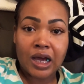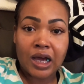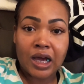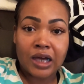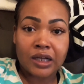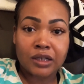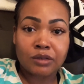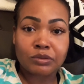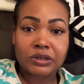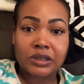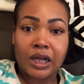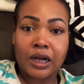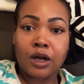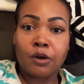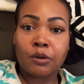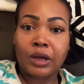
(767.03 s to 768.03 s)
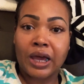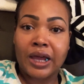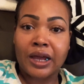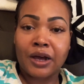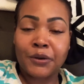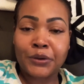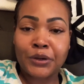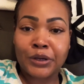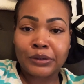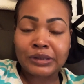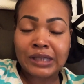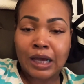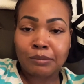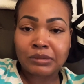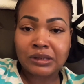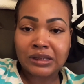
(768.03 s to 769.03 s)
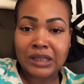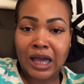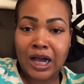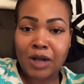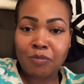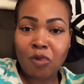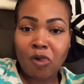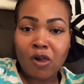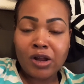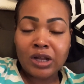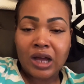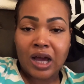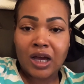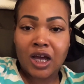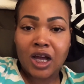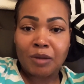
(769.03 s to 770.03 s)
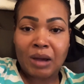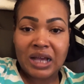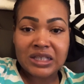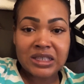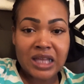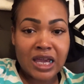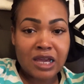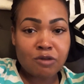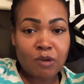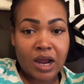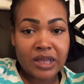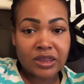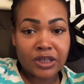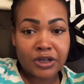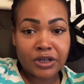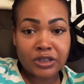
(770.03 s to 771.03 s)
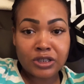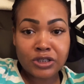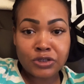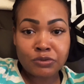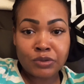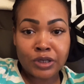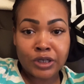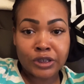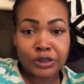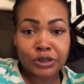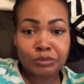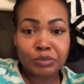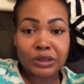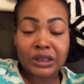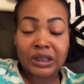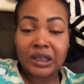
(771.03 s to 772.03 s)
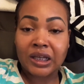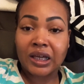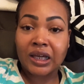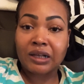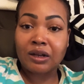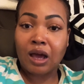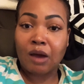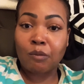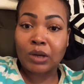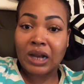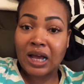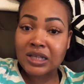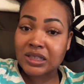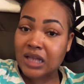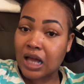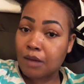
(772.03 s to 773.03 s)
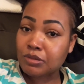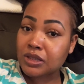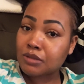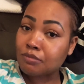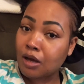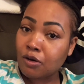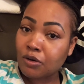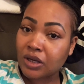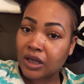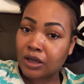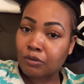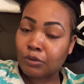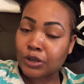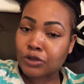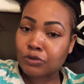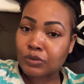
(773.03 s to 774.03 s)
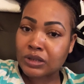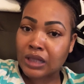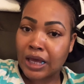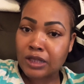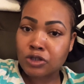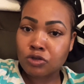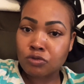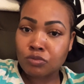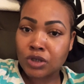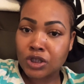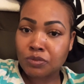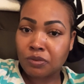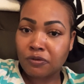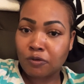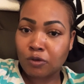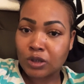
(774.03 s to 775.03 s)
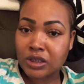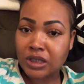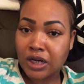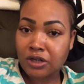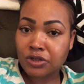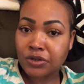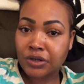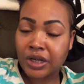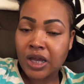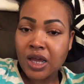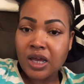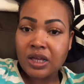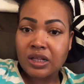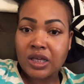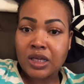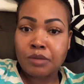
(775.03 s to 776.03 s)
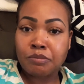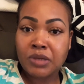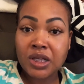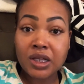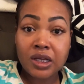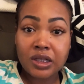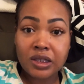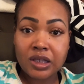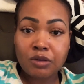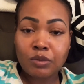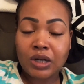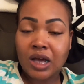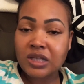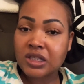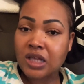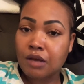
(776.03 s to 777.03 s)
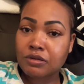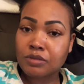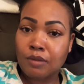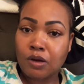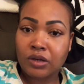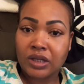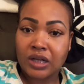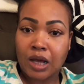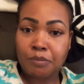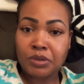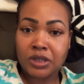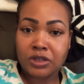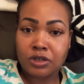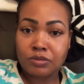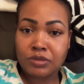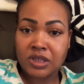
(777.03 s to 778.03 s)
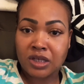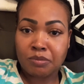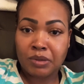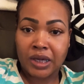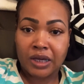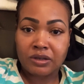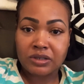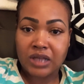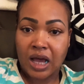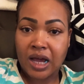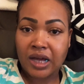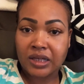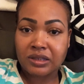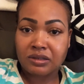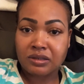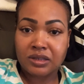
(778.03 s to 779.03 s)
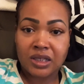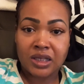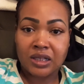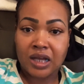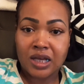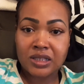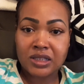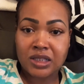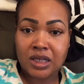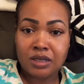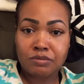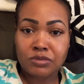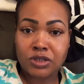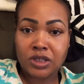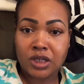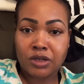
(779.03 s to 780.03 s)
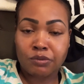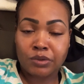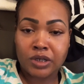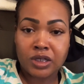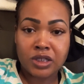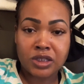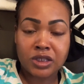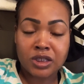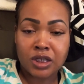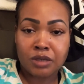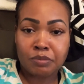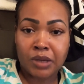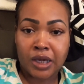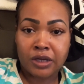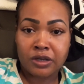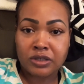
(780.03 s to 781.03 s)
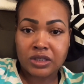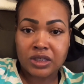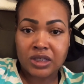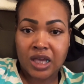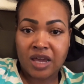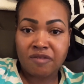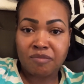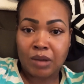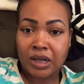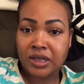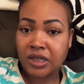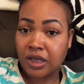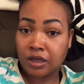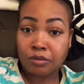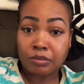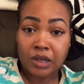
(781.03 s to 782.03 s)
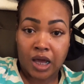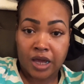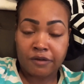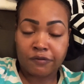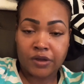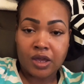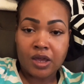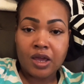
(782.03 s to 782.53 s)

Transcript: it was like, okay, hold on, time to stop. I stayed right there at the 200, but then when I stopped smoking, which was like 2 months before surgery, immediately when I stopped smoking, I picked up 10 pounds. I cannot seem to get rid of this 10 pounds to save my damn life,